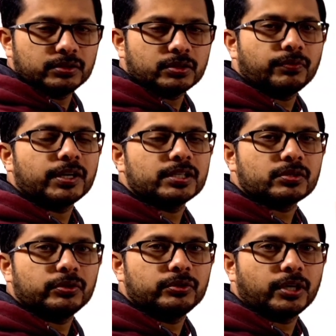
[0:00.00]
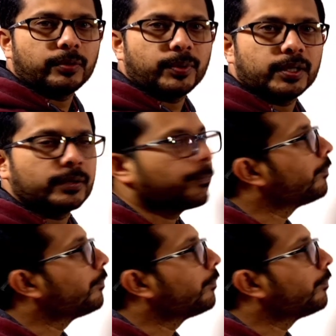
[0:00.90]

So what is going to happen?